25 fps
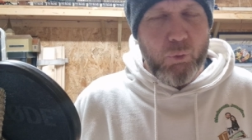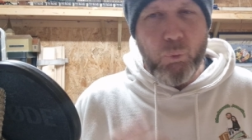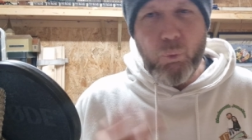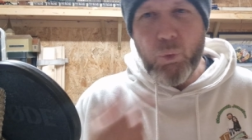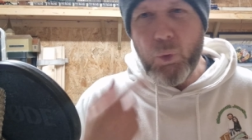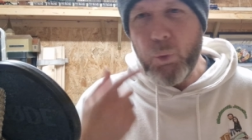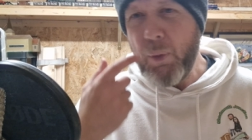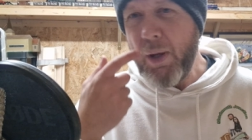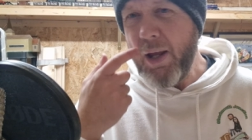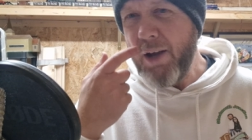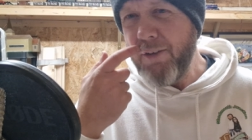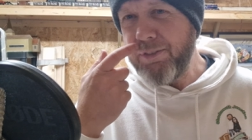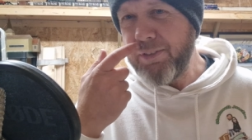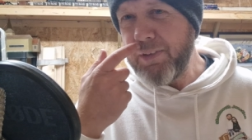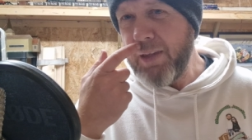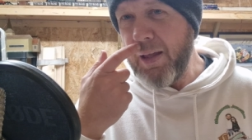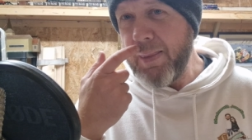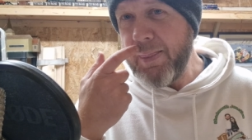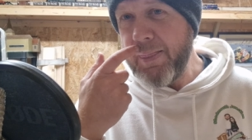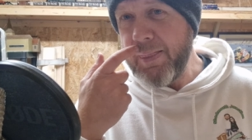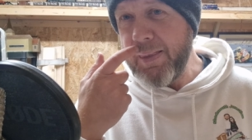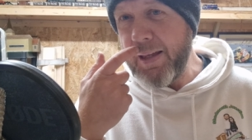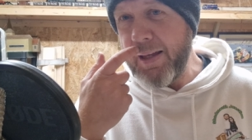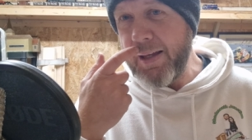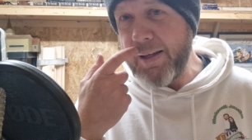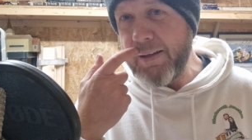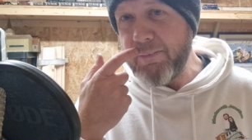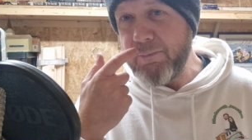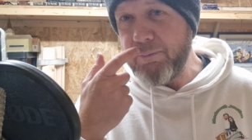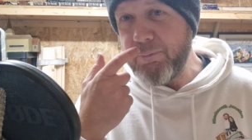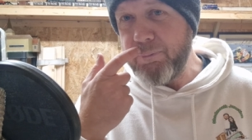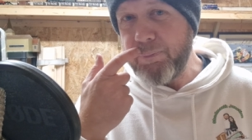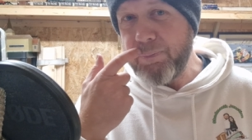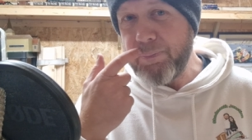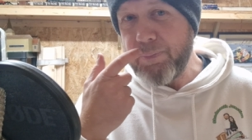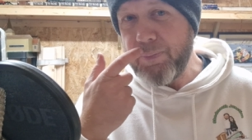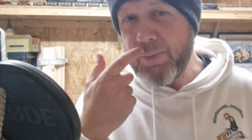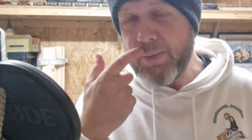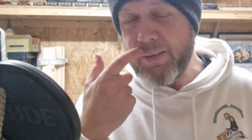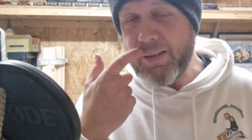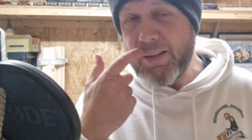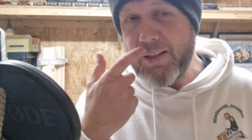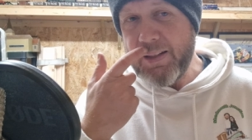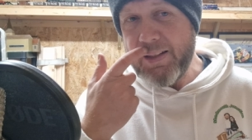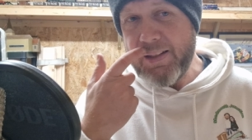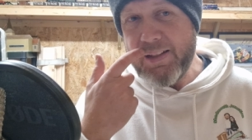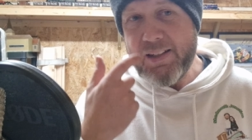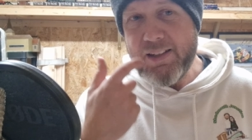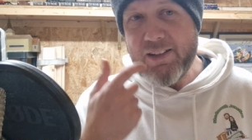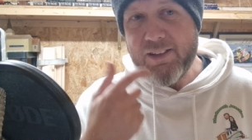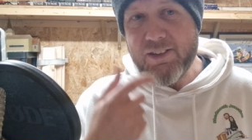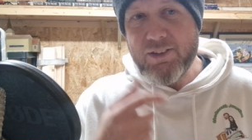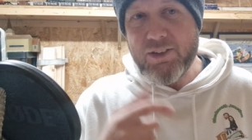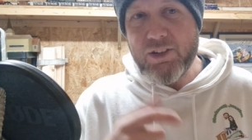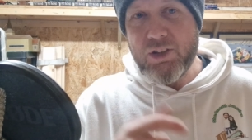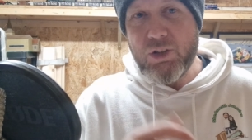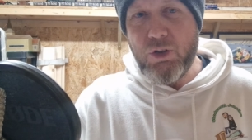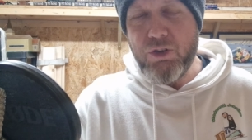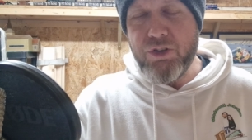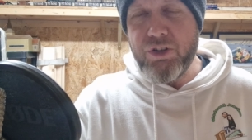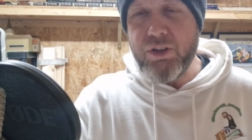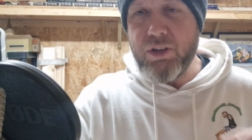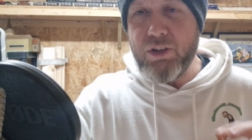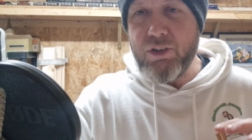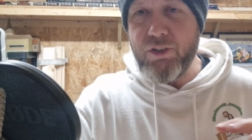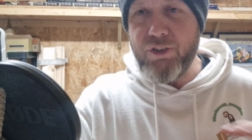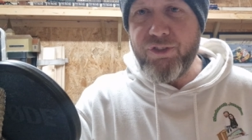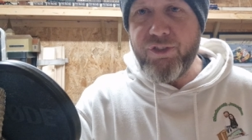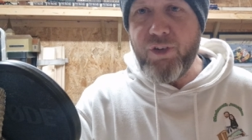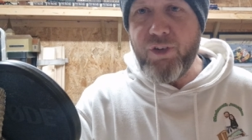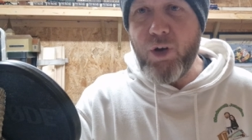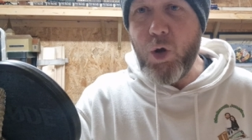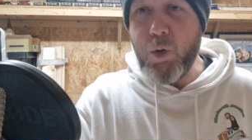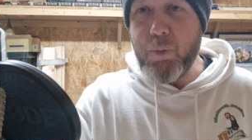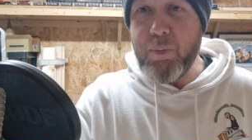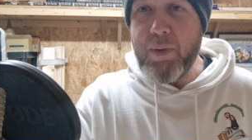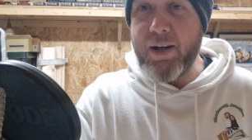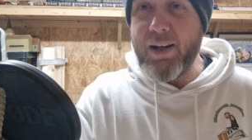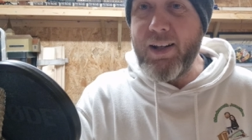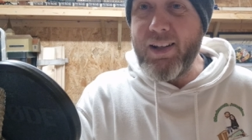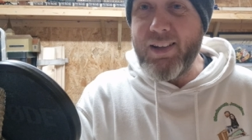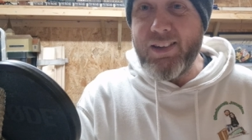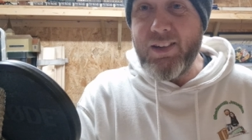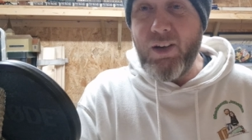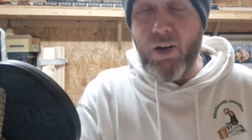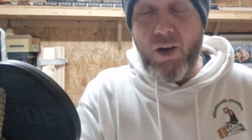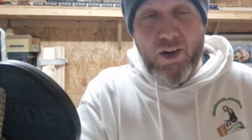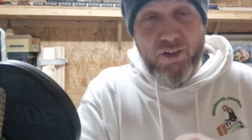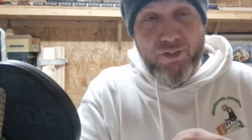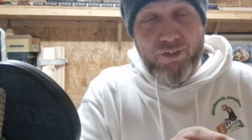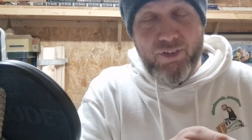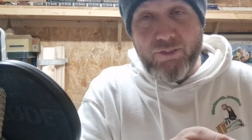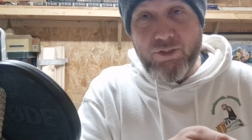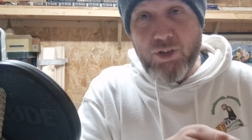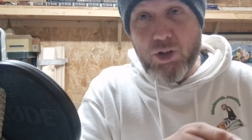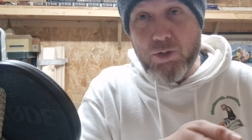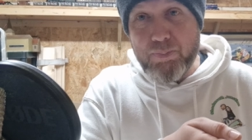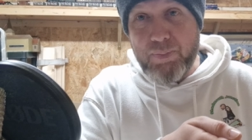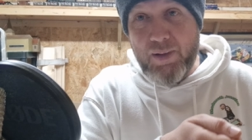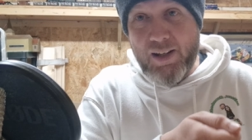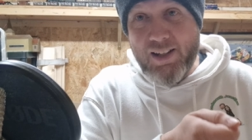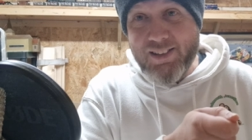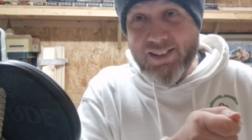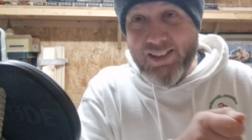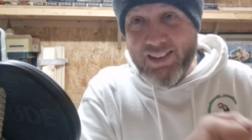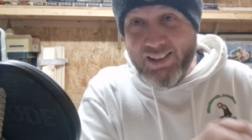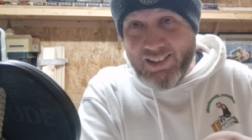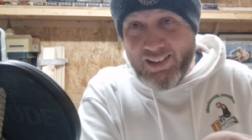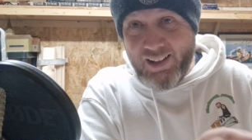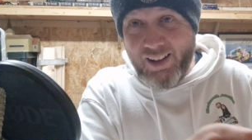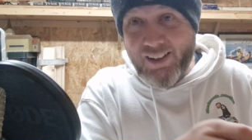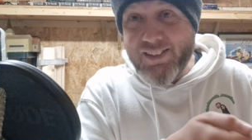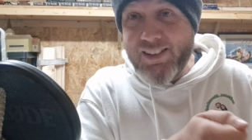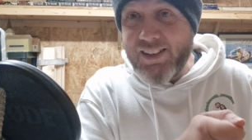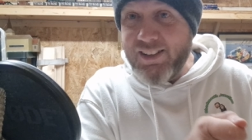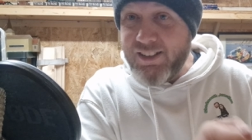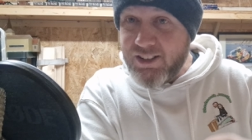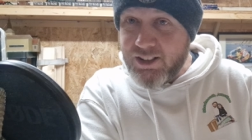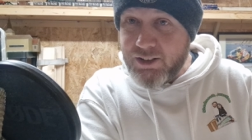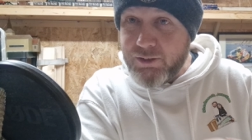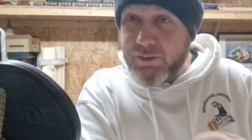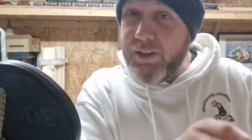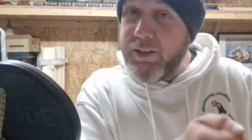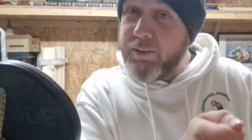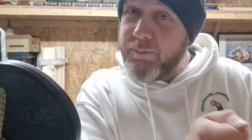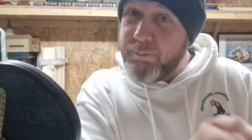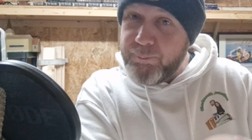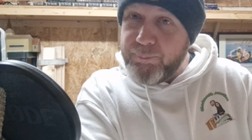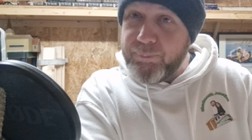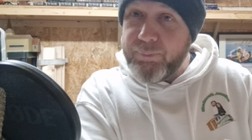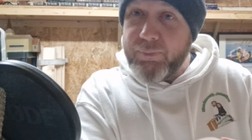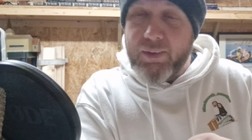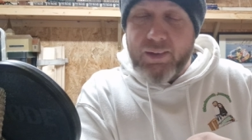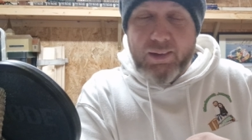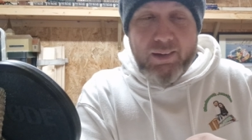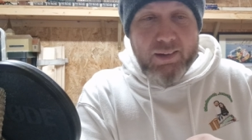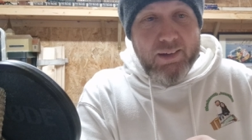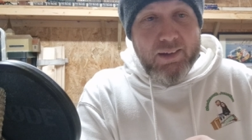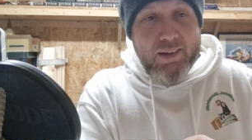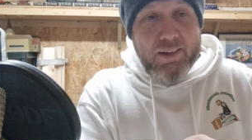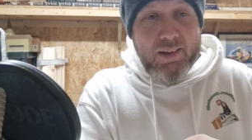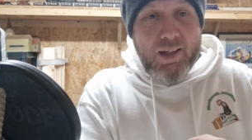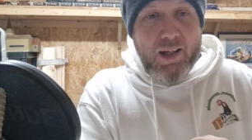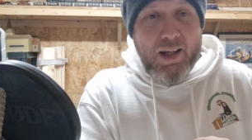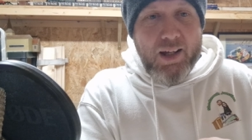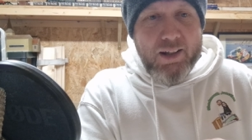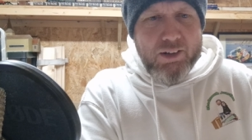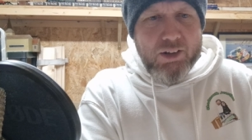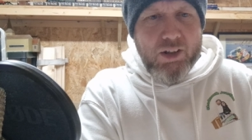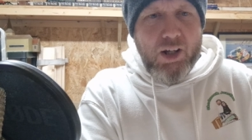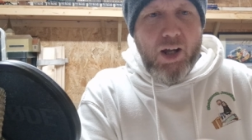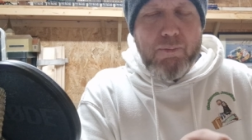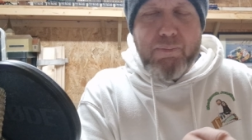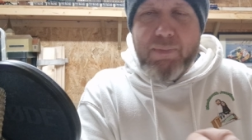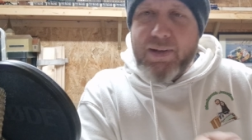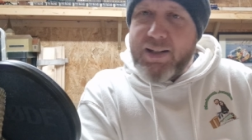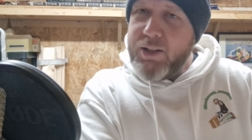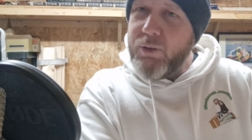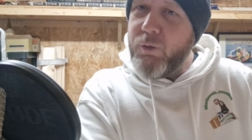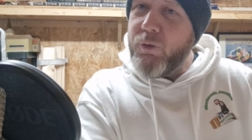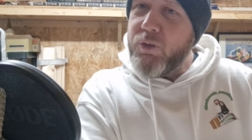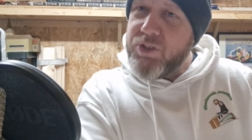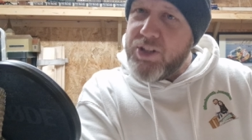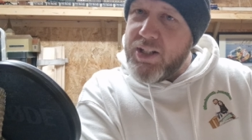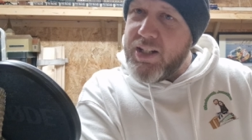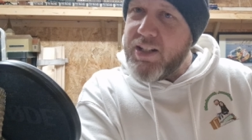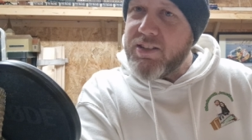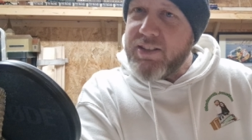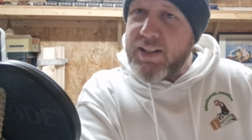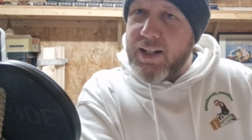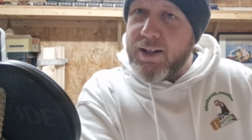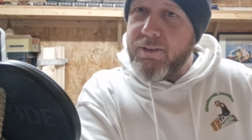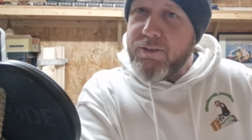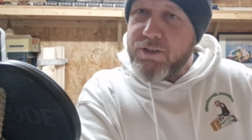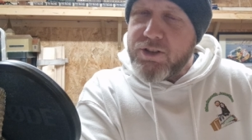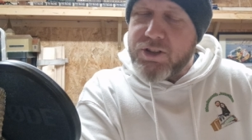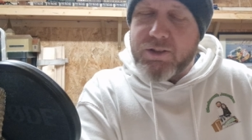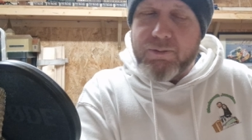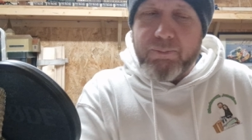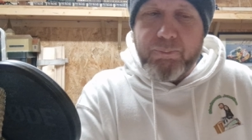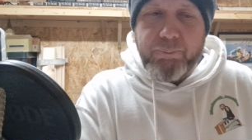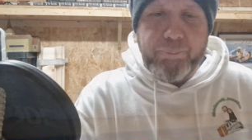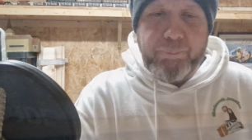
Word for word: the way I've done that is using the foam and a knife. I've just basically cut into it and, and made little details.